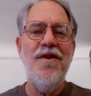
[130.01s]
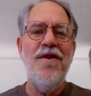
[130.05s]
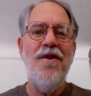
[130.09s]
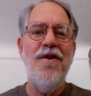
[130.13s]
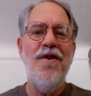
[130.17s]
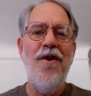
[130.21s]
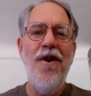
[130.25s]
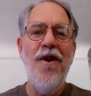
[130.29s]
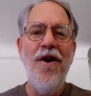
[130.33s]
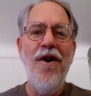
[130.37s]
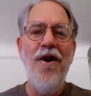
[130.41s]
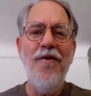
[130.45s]

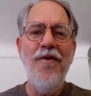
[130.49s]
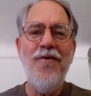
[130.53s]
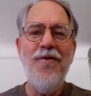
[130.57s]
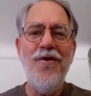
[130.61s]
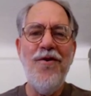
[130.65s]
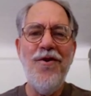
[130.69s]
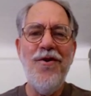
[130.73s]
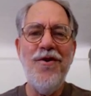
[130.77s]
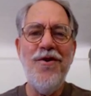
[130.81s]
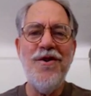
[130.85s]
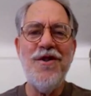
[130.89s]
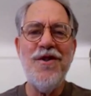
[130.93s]
All
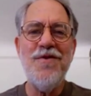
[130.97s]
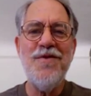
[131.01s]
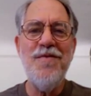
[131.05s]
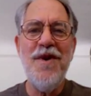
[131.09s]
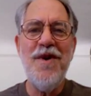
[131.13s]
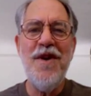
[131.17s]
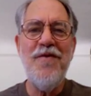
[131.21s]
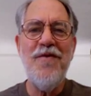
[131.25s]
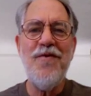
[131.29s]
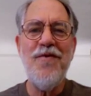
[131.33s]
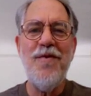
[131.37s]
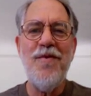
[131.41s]
food is
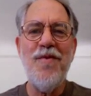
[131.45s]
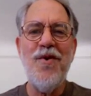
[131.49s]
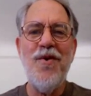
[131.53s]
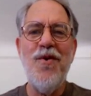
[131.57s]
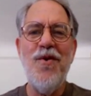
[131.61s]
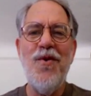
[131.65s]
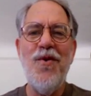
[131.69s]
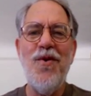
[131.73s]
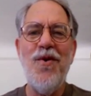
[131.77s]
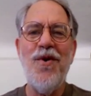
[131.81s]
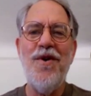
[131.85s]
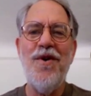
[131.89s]
made from
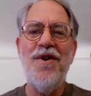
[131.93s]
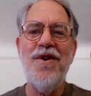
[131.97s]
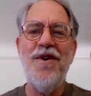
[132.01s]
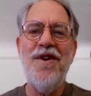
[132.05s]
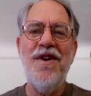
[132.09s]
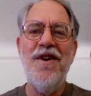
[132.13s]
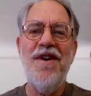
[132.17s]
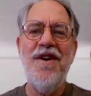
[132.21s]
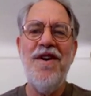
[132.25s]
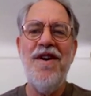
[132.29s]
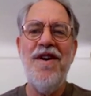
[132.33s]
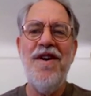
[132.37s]
corn.
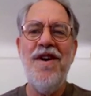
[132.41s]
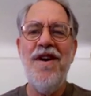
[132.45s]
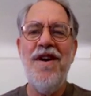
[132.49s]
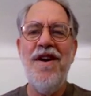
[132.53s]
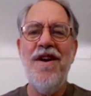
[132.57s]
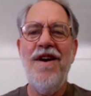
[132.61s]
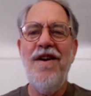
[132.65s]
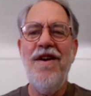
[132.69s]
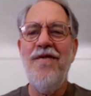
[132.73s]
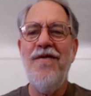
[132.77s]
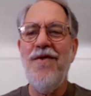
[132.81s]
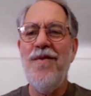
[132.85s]

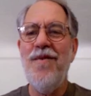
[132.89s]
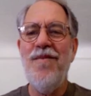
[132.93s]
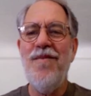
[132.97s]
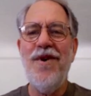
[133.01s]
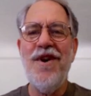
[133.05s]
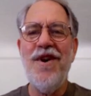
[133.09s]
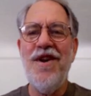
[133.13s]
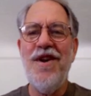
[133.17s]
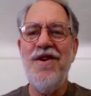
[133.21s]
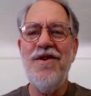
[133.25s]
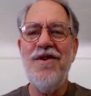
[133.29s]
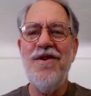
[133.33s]

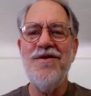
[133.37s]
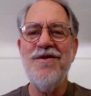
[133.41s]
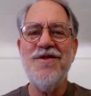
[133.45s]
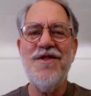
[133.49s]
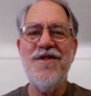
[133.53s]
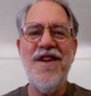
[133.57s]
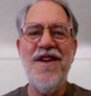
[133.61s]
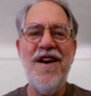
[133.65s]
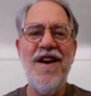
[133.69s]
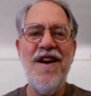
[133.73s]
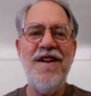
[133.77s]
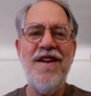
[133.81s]
Everybody knows
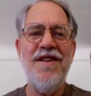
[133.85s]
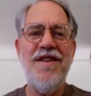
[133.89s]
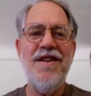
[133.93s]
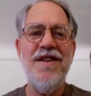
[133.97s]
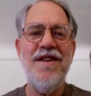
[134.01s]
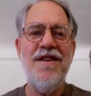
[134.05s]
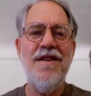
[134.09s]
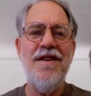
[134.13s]
that."